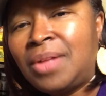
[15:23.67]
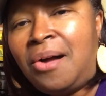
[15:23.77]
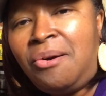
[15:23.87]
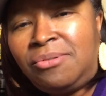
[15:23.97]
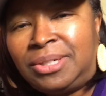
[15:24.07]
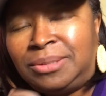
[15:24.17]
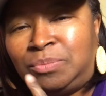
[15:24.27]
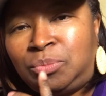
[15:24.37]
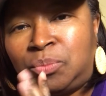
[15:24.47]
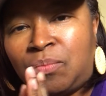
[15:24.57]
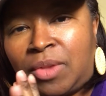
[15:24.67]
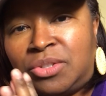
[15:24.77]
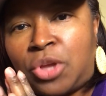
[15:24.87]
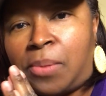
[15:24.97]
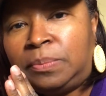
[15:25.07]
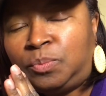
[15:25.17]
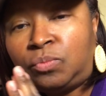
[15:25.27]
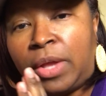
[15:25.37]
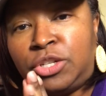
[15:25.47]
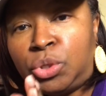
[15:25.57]
All right. So
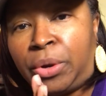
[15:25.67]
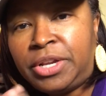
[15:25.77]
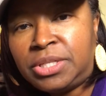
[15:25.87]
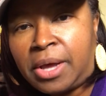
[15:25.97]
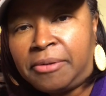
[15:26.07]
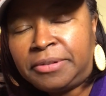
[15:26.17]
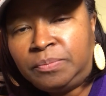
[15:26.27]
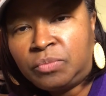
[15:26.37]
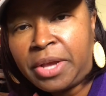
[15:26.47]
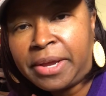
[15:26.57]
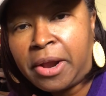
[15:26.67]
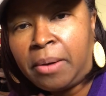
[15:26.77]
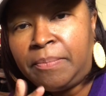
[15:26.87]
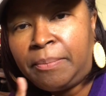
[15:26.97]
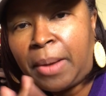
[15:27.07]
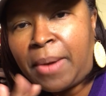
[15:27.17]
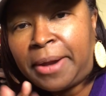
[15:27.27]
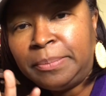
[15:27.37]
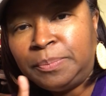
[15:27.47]
enjoy yourself. Take care. Bye-bye.